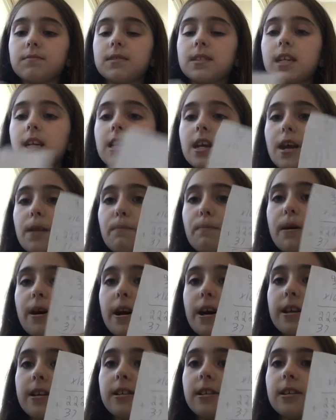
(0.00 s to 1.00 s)
done it
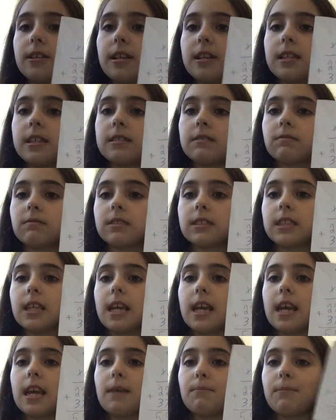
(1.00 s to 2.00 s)
by
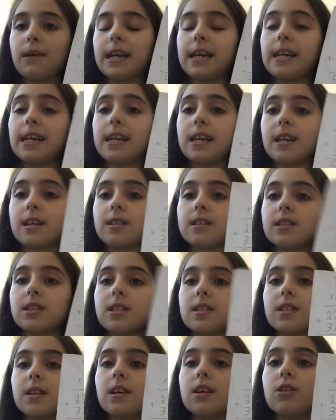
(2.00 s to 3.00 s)
hand,
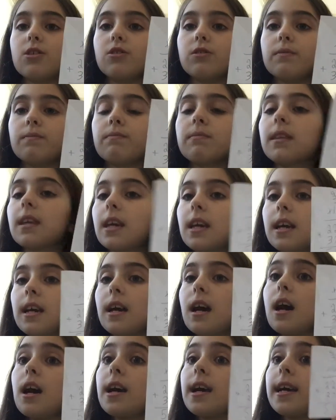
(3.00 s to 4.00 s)
so
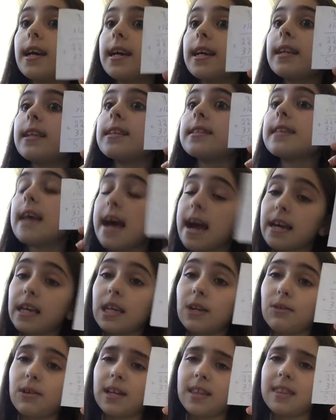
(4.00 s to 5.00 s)
it is
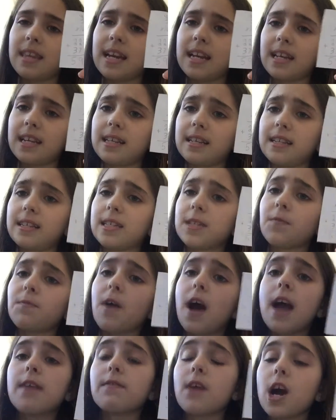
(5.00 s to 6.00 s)
accurate that it is
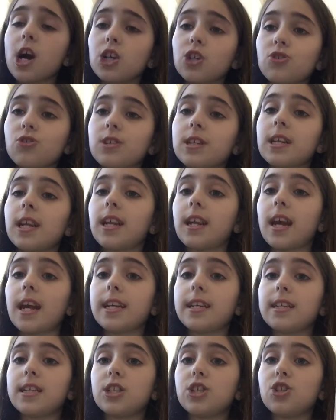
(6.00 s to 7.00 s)

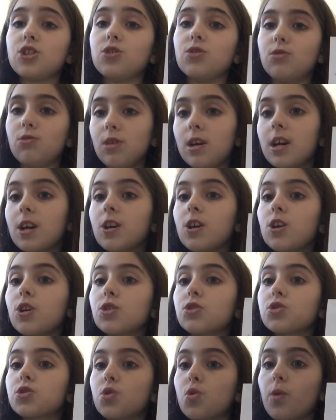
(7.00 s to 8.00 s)
592
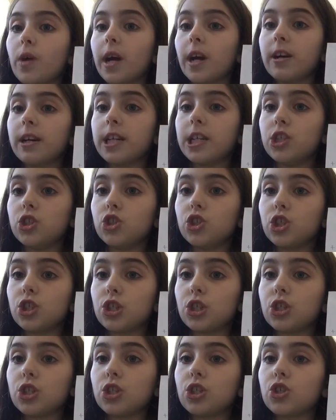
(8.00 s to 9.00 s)
square
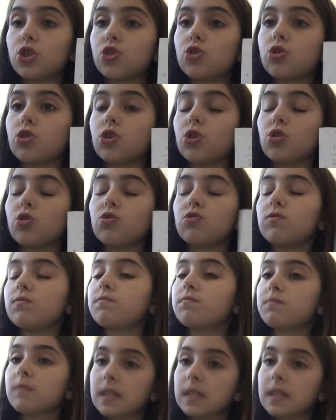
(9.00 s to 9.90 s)
inches. So